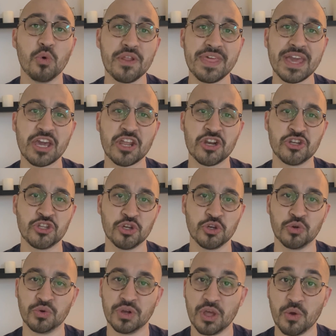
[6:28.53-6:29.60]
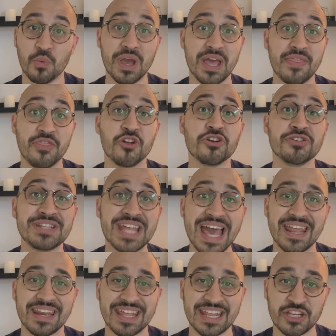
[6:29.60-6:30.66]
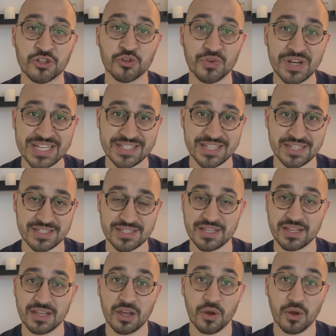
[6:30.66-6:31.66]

What are they going to do when their debt increases?